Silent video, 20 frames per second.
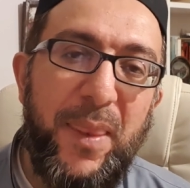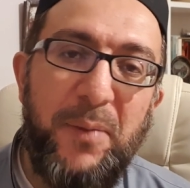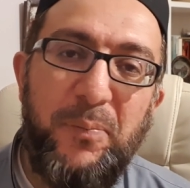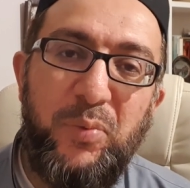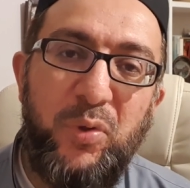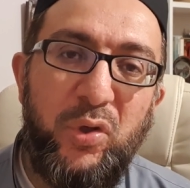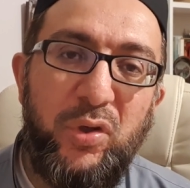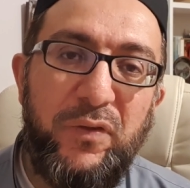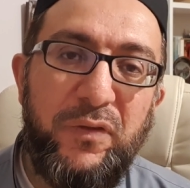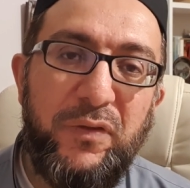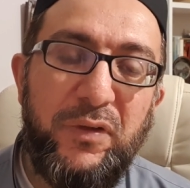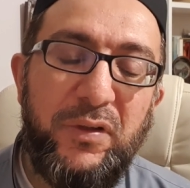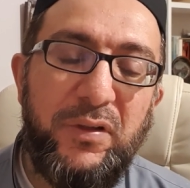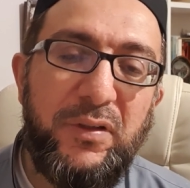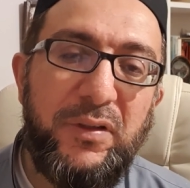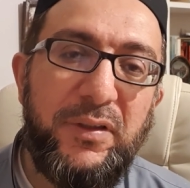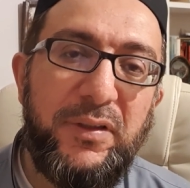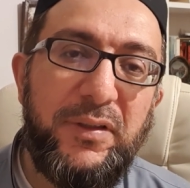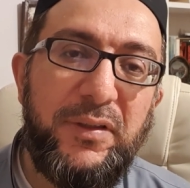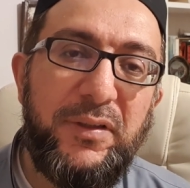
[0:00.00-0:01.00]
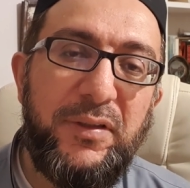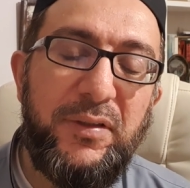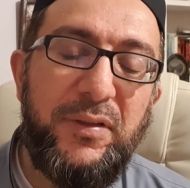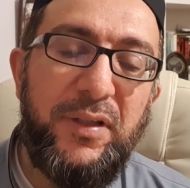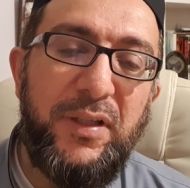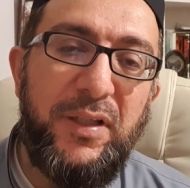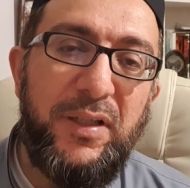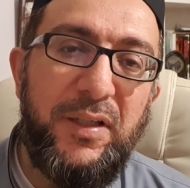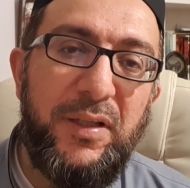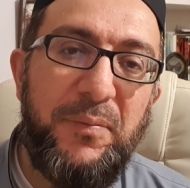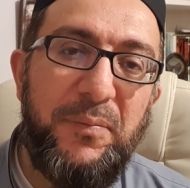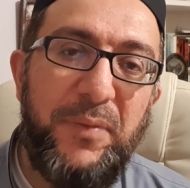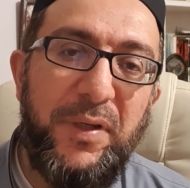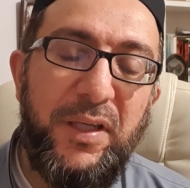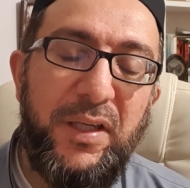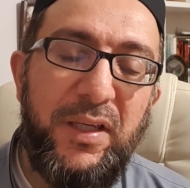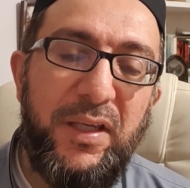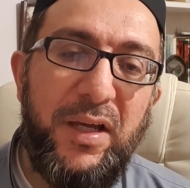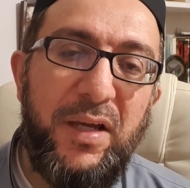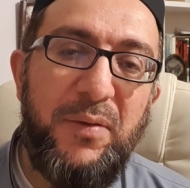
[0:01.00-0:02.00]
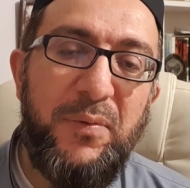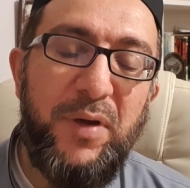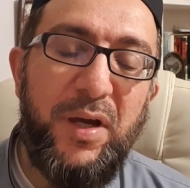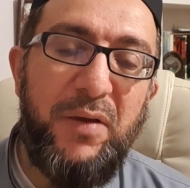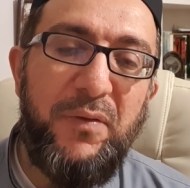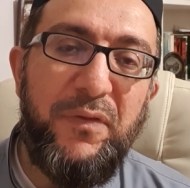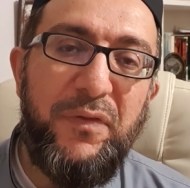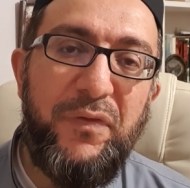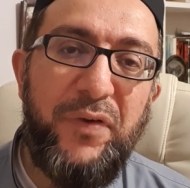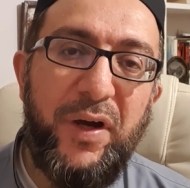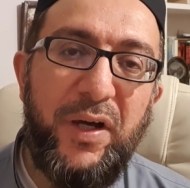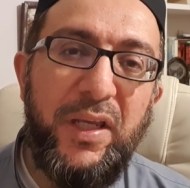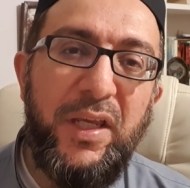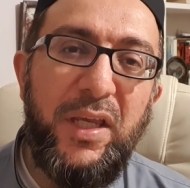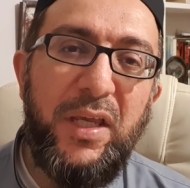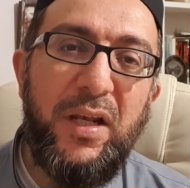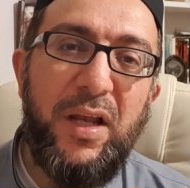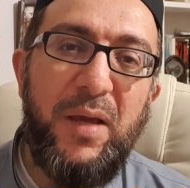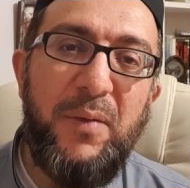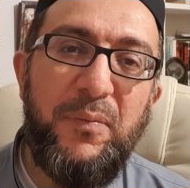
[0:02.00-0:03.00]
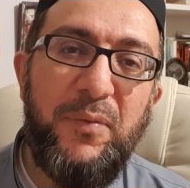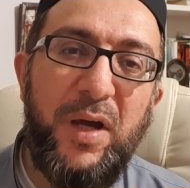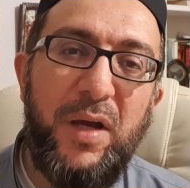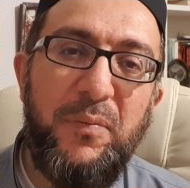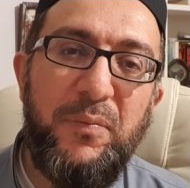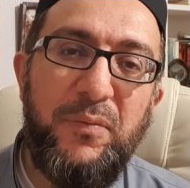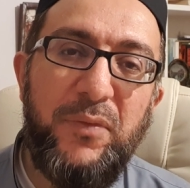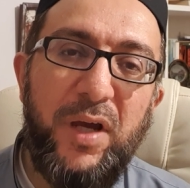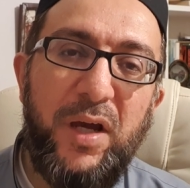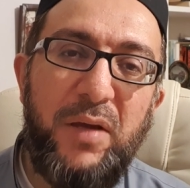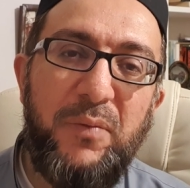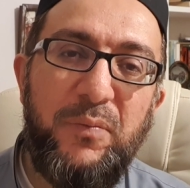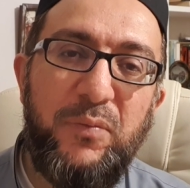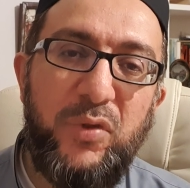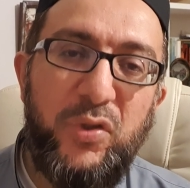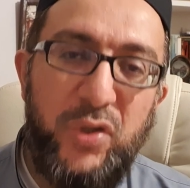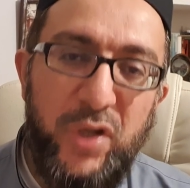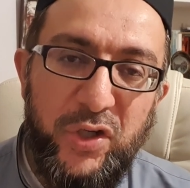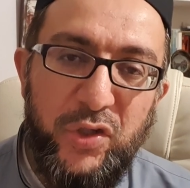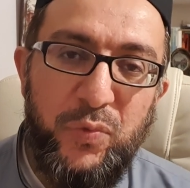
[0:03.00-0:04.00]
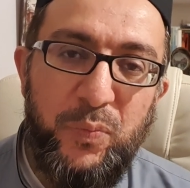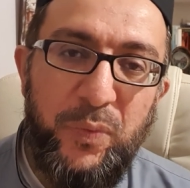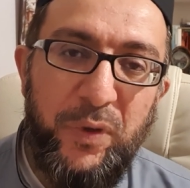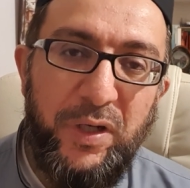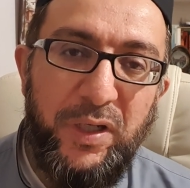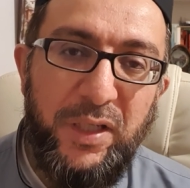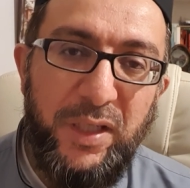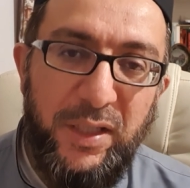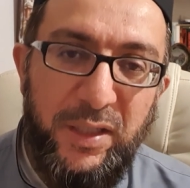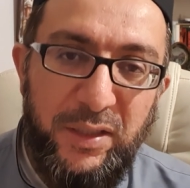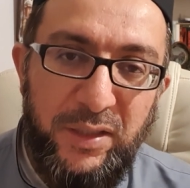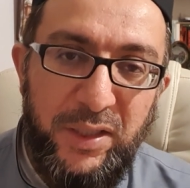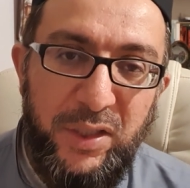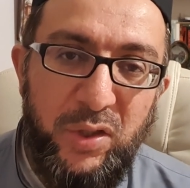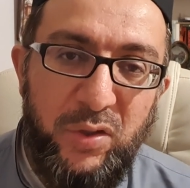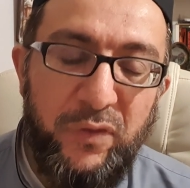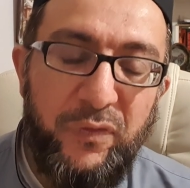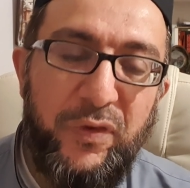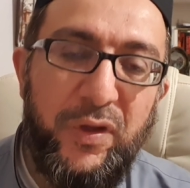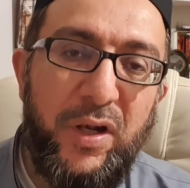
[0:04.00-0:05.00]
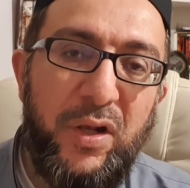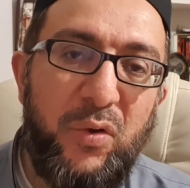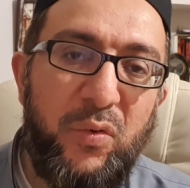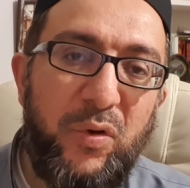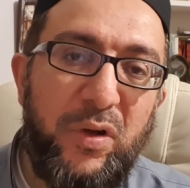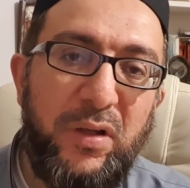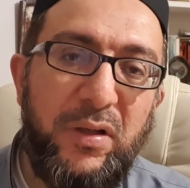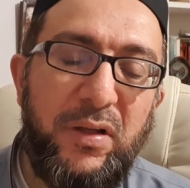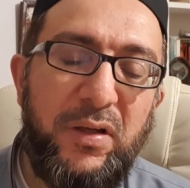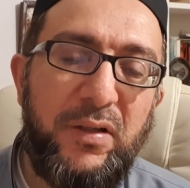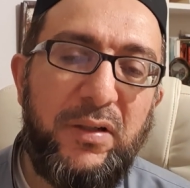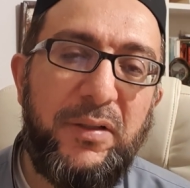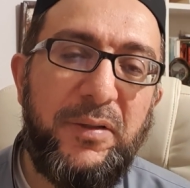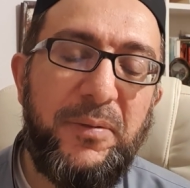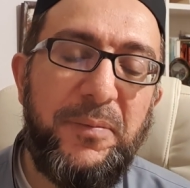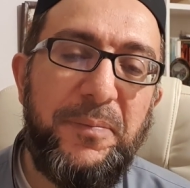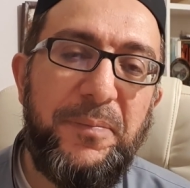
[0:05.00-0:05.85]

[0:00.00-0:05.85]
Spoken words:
Beautiful. I'm faqir. I'm desperately in need of that, oh Allah.